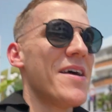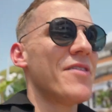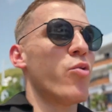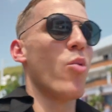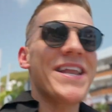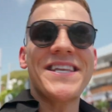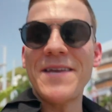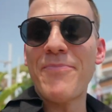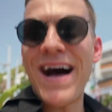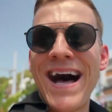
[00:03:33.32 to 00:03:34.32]

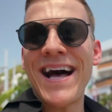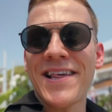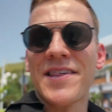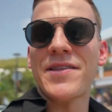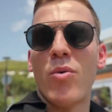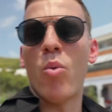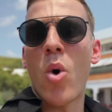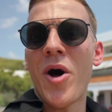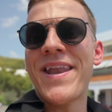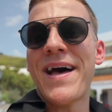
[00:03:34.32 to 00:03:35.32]

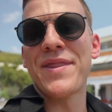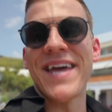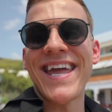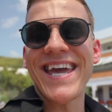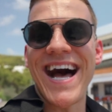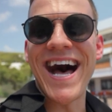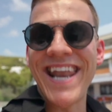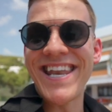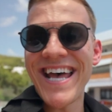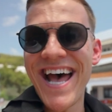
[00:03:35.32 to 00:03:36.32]
1:20, I think,
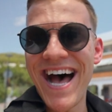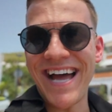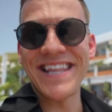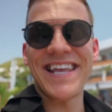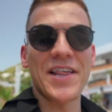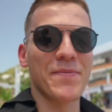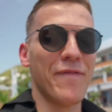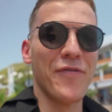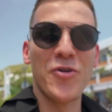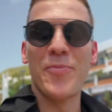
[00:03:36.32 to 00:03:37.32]
and I need to get some
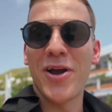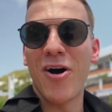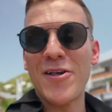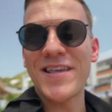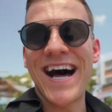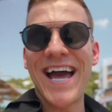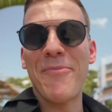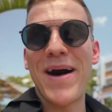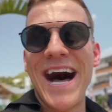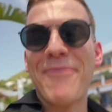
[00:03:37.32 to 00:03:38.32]
food because I
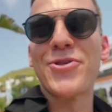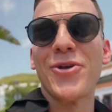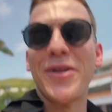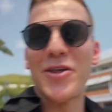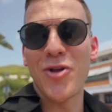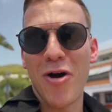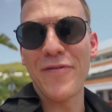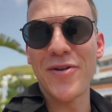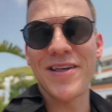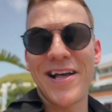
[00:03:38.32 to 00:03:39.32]
am absolutely
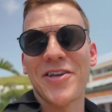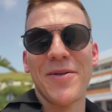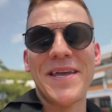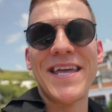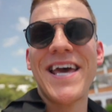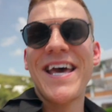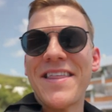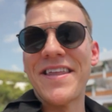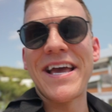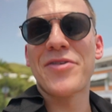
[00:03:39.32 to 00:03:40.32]
starving. So that's going to be
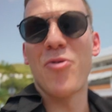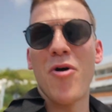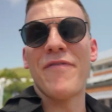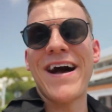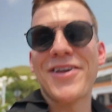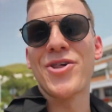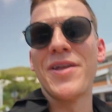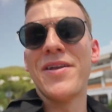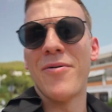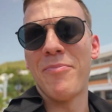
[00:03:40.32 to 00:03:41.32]
the next call of
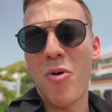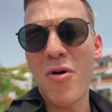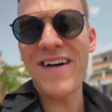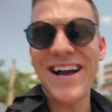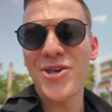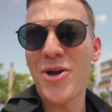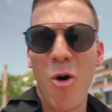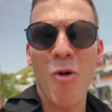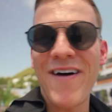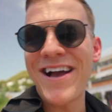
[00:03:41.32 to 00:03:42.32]
action. Do
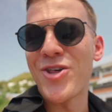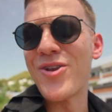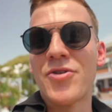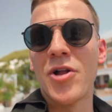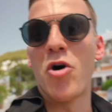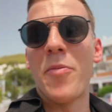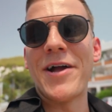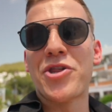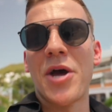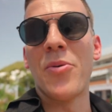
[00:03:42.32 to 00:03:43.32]
a little bit
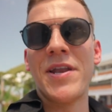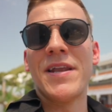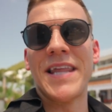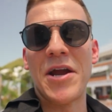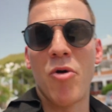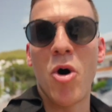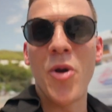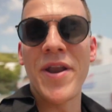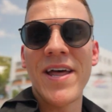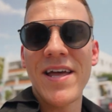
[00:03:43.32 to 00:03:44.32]
of chilling later
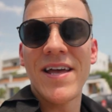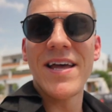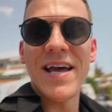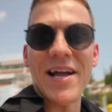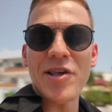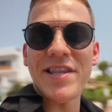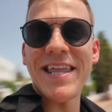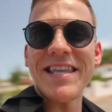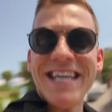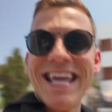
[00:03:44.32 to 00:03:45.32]
on. Just take
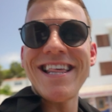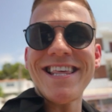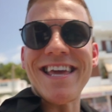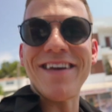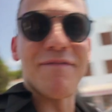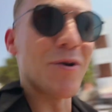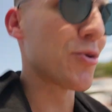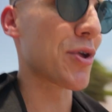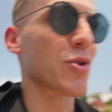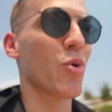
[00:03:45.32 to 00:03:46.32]
the day easy. Feels
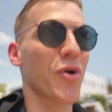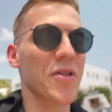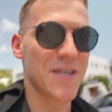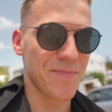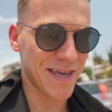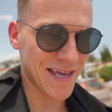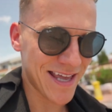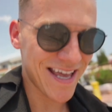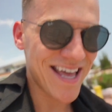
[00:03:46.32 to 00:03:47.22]
just so good to be